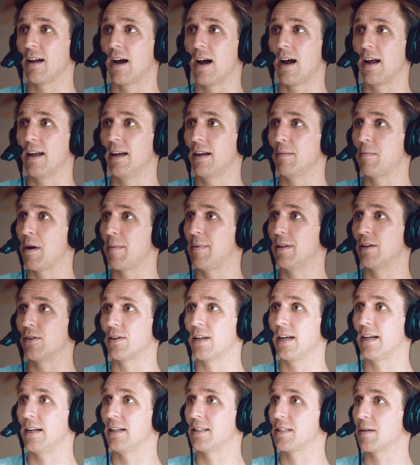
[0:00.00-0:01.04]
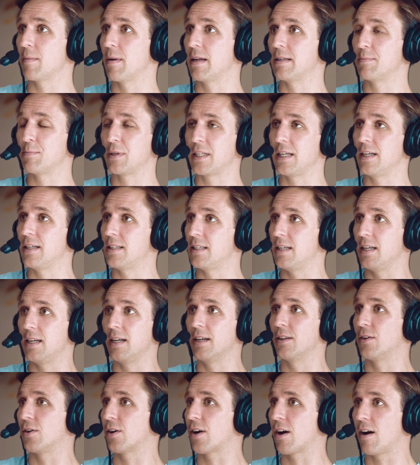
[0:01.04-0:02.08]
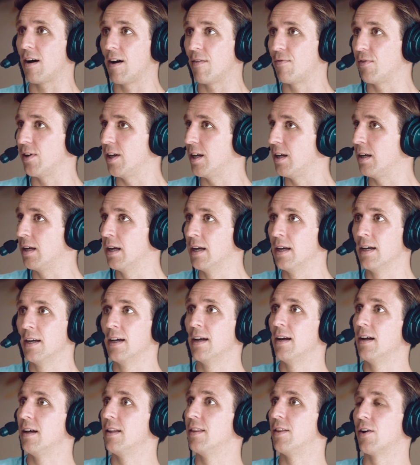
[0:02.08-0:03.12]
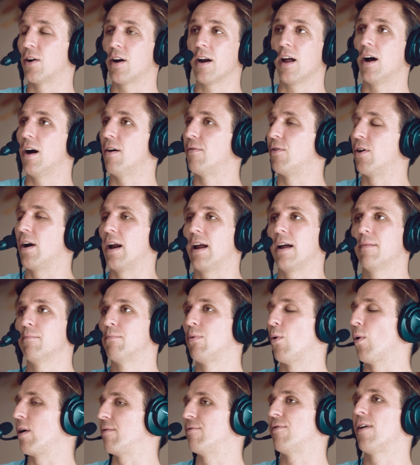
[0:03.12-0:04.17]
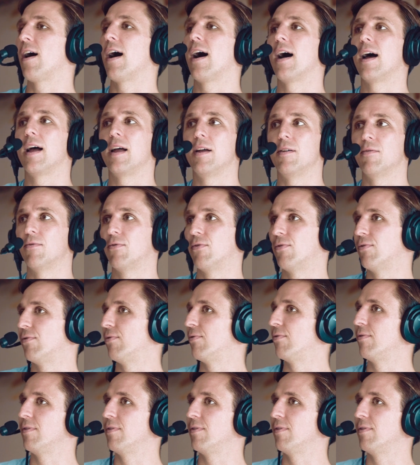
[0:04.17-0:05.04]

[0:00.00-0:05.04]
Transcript: diet, maybe they're taking some MCT in their coffee. They're going to hover at 0.5.